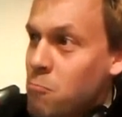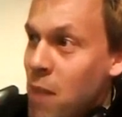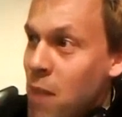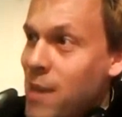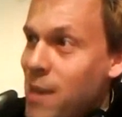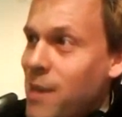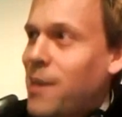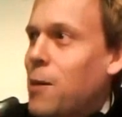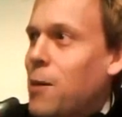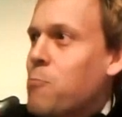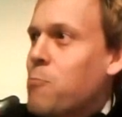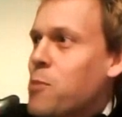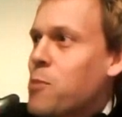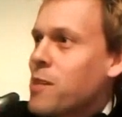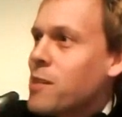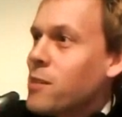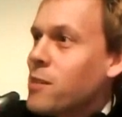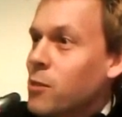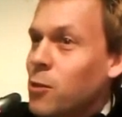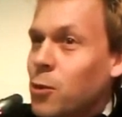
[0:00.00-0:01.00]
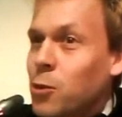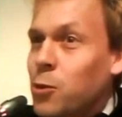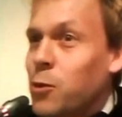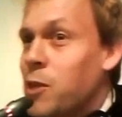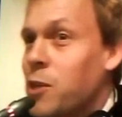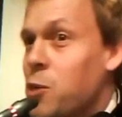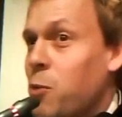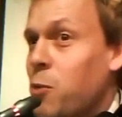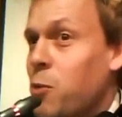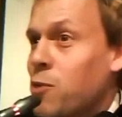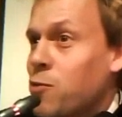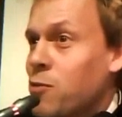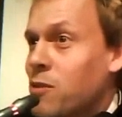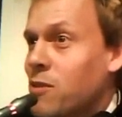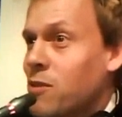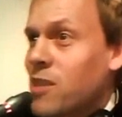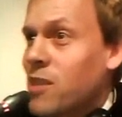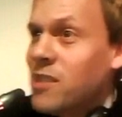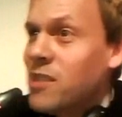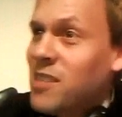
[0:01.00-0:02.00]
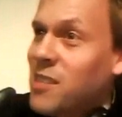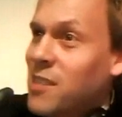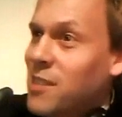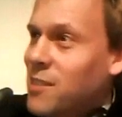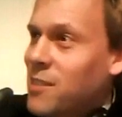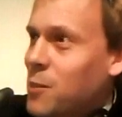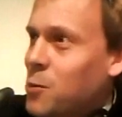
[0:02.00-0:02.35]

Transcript: many companies, including new entrants that didn't